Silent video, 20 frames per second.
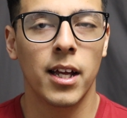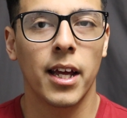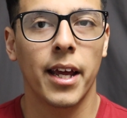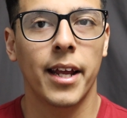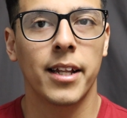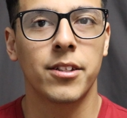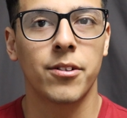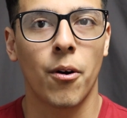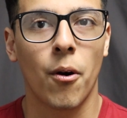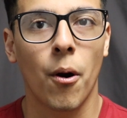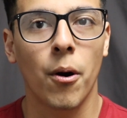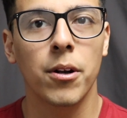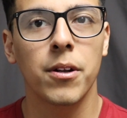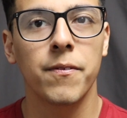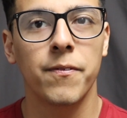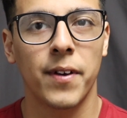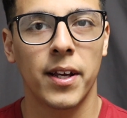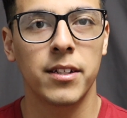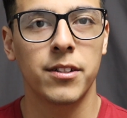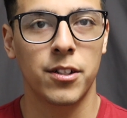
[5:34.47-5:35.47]
It's hard to
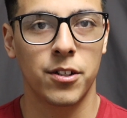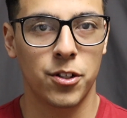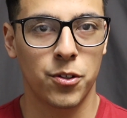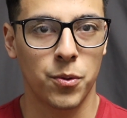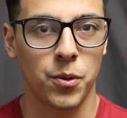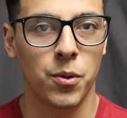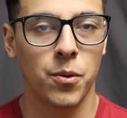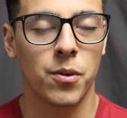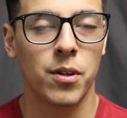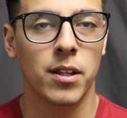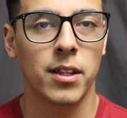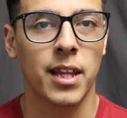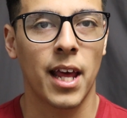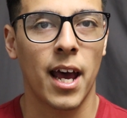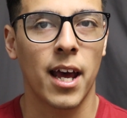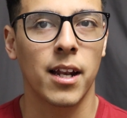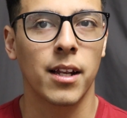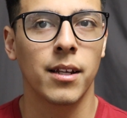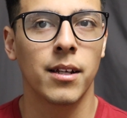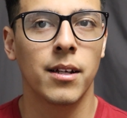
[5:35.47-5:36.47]
face the truth
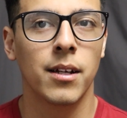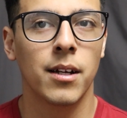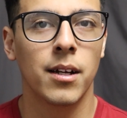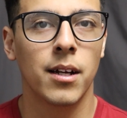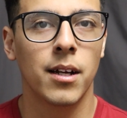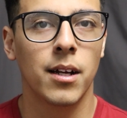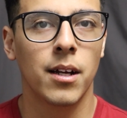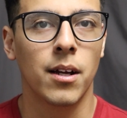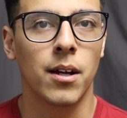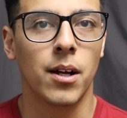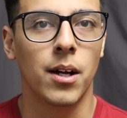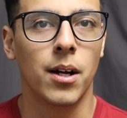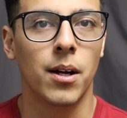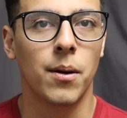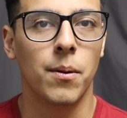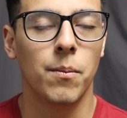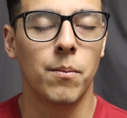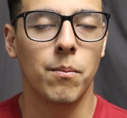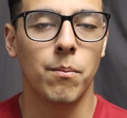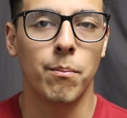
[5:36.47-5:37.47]
that
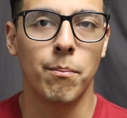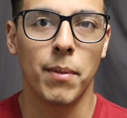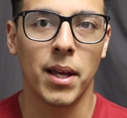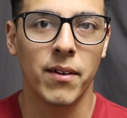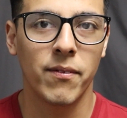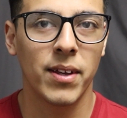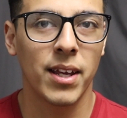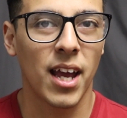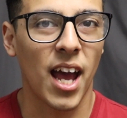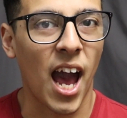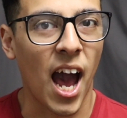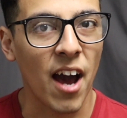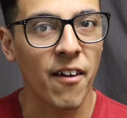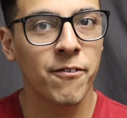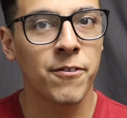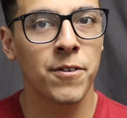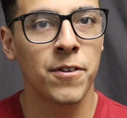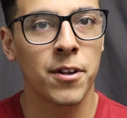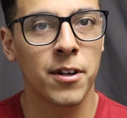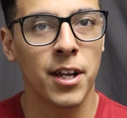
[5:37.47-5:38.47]
maybe
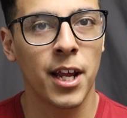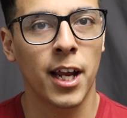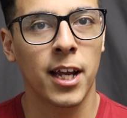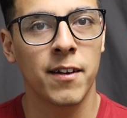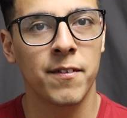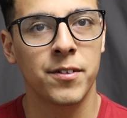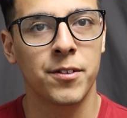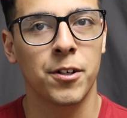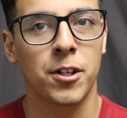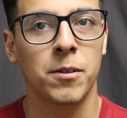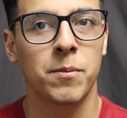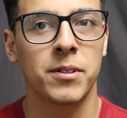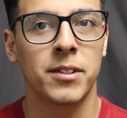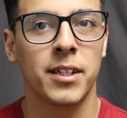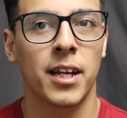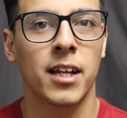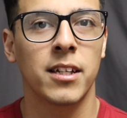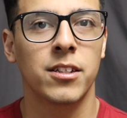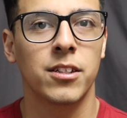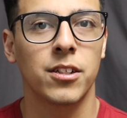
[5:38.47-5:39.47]
after the negative
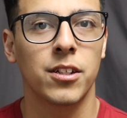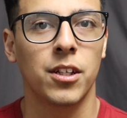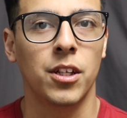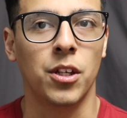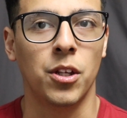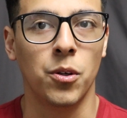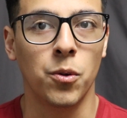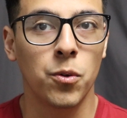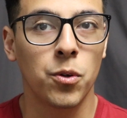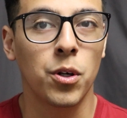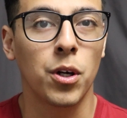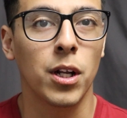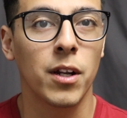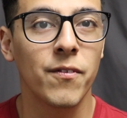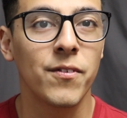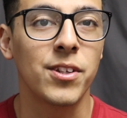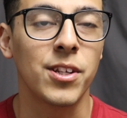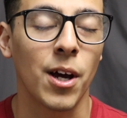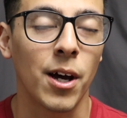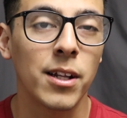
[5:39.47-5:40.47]
circumstance, you could
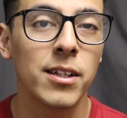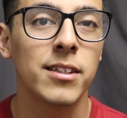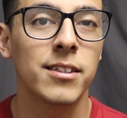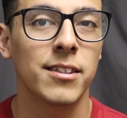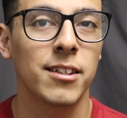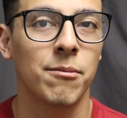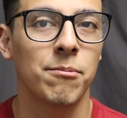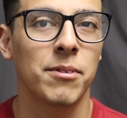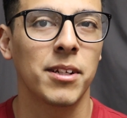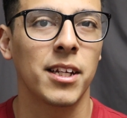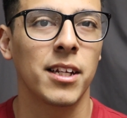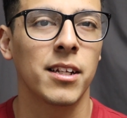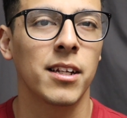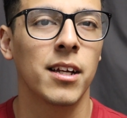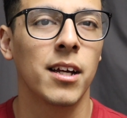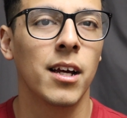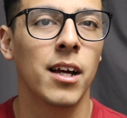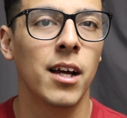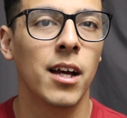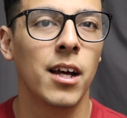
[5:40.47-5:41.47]
have done something
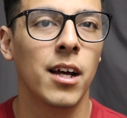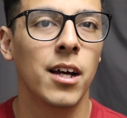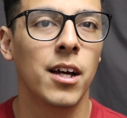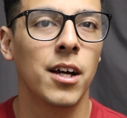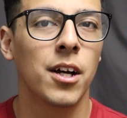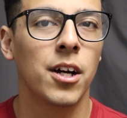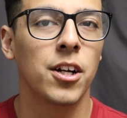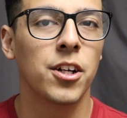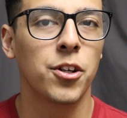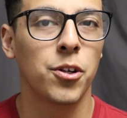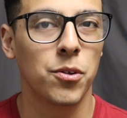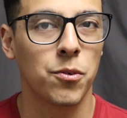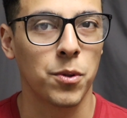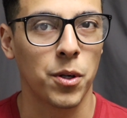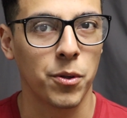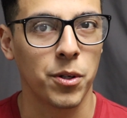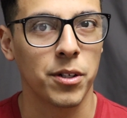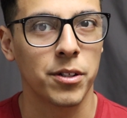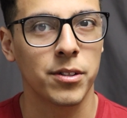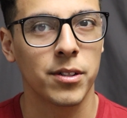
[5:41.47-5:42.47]
to
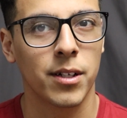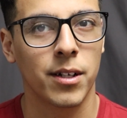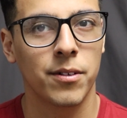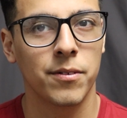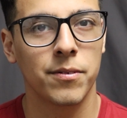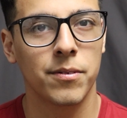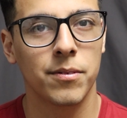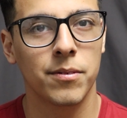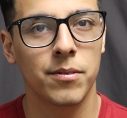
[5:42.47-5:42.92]
grow yourself.